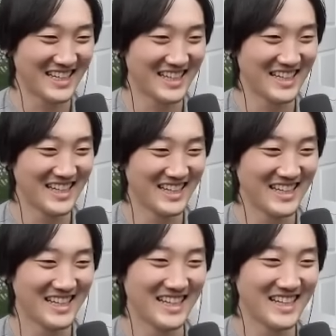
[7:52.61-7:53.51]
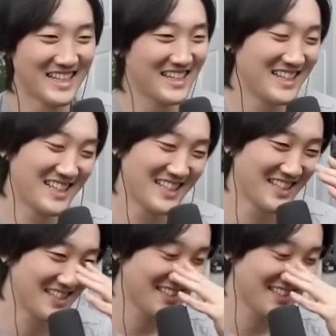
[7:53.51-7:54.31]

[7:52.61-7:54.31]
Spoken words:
(no one is talking)